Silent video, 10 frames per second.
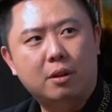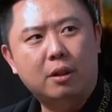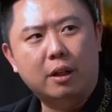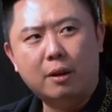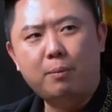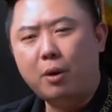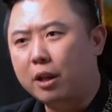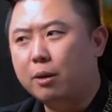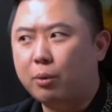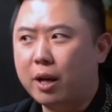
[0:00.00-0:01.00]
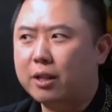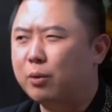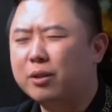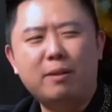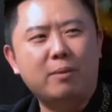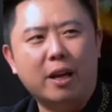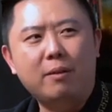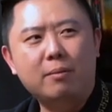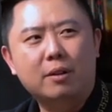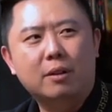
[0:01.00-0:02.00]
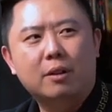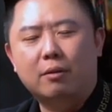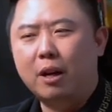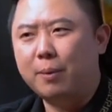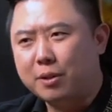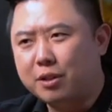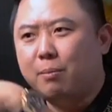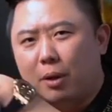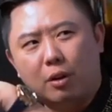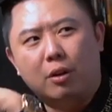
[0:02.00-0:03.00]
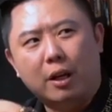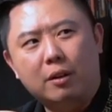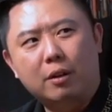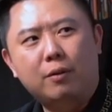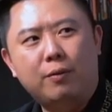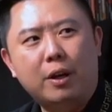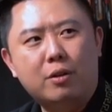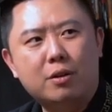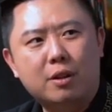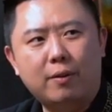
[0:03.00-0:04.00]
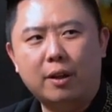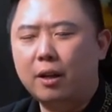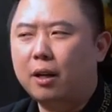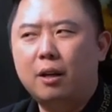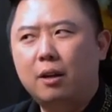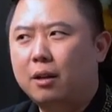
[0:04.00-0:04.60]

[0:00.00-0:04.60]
like a couple other brands, I won't name name, mm-hmm. right? But similar, like, you know, figure and stuff like that.